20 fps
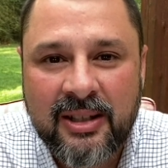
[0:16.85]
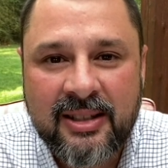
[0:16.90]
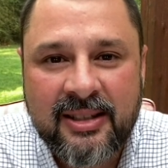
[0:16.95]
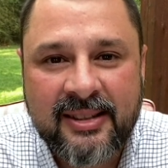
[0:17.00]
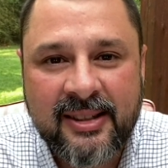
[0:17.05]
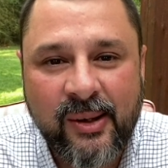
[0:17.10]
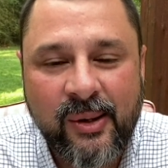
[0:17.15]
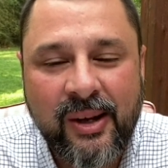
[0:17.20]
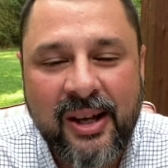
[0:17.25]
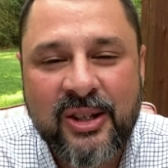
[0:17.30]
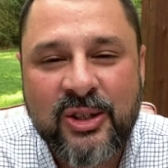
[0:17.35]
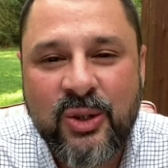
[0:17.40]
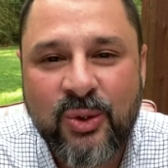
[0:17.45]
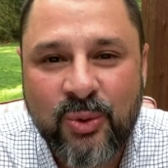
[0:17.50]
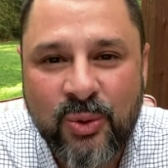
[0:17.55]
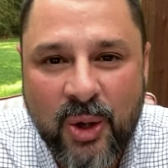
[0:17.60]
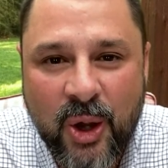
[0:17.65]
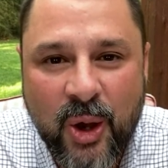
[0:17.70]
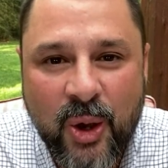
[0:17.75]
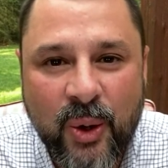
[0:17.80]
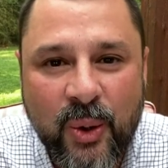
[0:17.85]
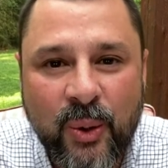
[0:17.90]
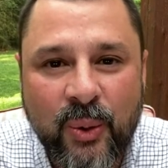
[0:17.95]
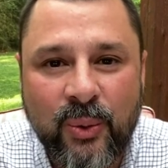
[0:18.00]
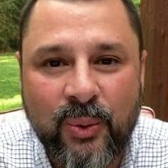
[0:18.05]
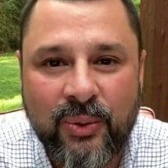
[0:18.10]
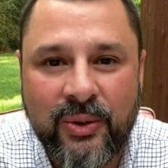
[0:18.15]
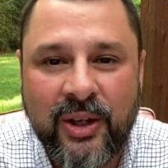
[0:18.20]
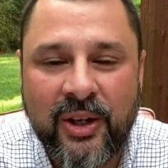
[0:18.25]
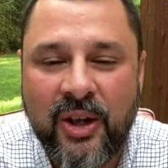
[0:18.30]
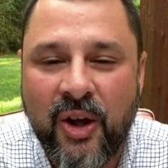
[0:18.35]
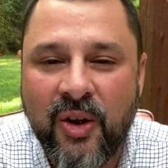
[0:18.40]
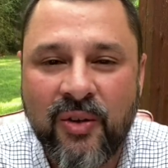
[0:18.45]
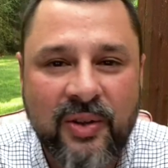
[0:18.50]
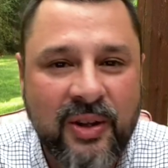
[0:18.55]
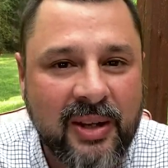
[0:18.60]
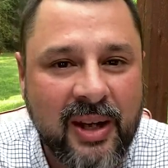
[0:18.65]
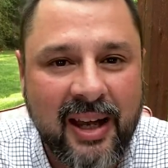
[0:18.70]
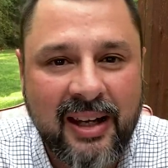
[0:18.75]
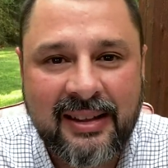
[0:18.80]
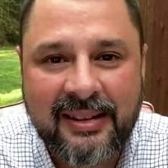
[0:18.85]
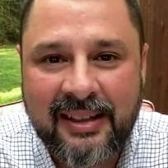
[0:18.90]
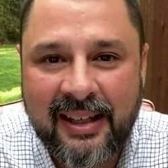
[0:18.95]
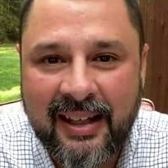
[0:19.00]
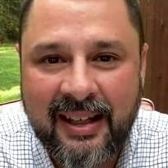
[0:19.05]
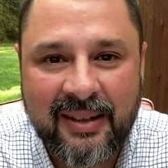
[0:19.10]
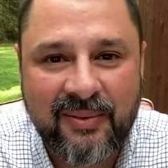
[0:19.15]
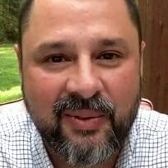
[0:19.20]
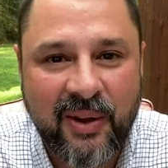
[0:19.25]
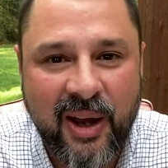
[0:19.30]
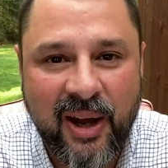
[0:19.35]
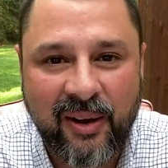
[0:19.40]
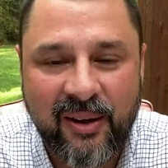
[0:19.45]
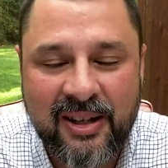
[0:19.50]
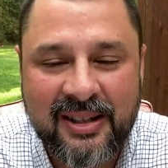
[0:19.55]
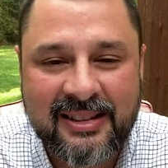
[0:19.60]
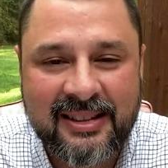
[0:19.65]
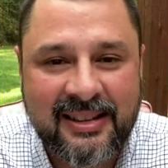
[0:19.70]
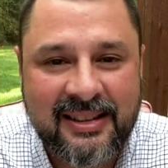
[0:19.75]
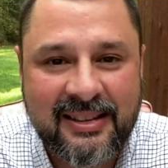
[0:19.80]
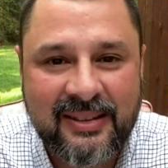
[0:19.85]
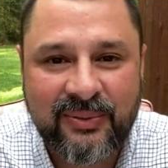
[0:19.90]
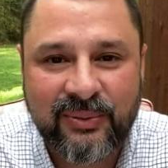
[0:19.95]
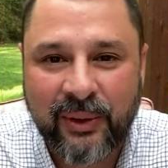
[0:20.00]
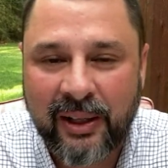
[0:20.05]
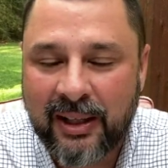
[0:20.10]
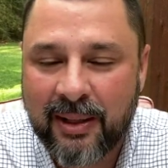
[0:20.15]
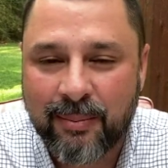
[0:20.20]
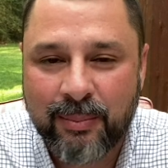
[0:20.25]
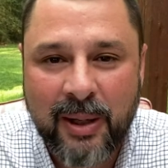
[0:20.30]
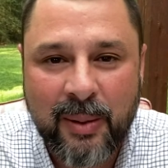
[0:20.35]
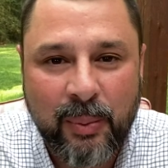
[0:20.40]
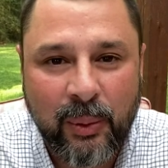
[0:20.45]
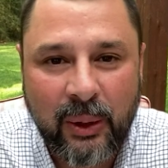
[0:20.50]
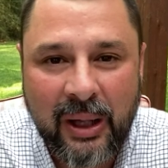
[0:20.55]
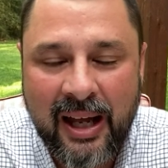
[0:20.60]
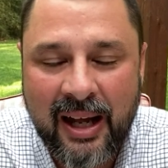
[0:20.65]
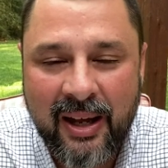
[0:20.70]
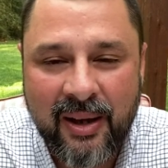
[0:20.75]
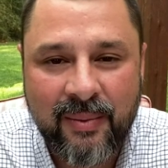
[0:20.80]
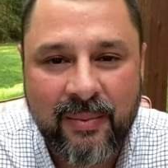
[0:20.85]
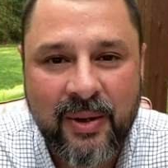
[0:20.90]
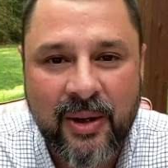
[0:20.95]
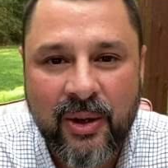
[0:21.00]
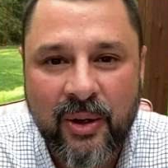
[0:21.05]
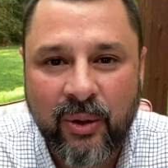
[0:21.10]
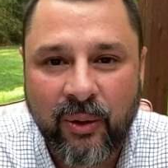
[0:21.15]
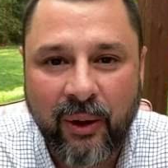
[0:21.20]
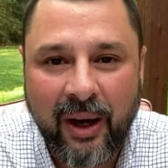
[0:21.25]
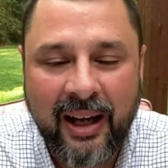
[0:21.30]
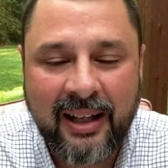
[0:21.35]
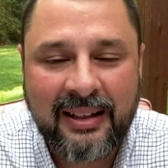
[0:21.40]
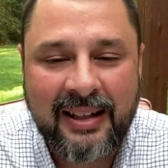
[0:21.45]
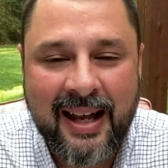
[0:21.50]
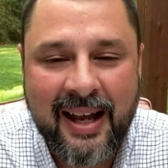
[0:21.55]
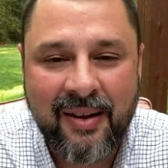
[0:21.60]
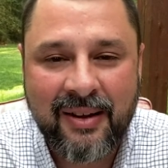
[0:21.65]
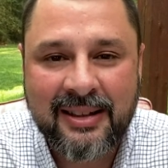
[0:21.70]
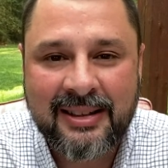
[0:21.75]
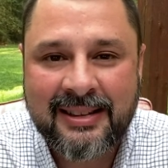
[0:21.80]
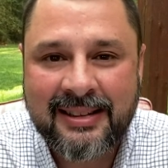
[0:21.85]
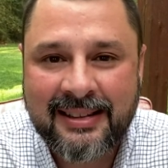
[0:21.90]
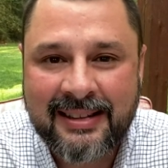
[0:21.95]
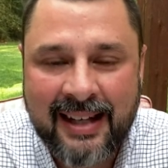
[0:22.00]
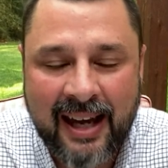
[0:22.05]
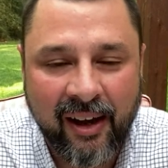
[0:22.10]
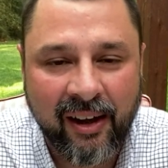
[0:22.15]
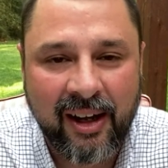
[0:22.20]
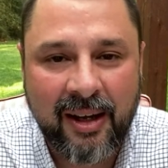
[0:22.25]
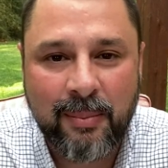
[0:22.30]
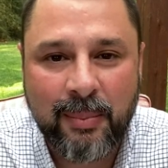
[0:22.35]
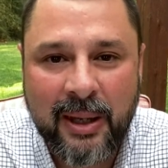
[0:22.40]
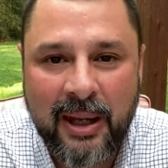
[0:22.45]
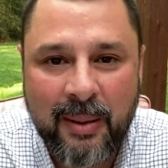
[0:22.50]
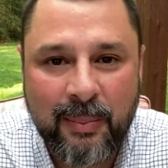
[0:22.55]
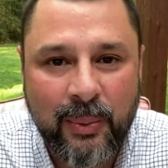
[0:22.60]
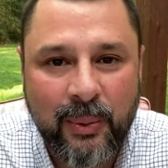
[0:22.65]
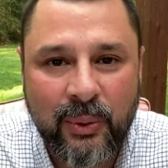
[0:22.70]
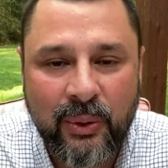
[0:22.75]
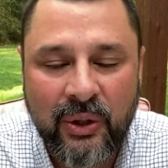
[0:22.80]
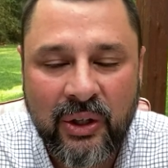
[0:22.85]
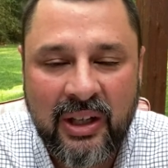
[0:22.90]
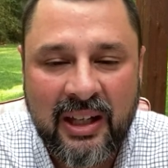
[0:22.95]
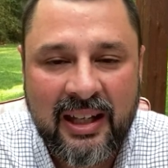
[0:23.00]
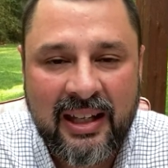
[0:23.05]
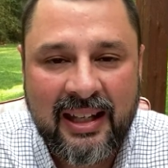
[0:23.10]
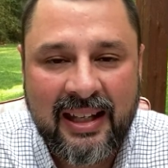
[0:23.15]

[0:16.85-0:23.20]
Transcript: So as you know, the COVID-19 virus is freaking people out right now. It's scaring people.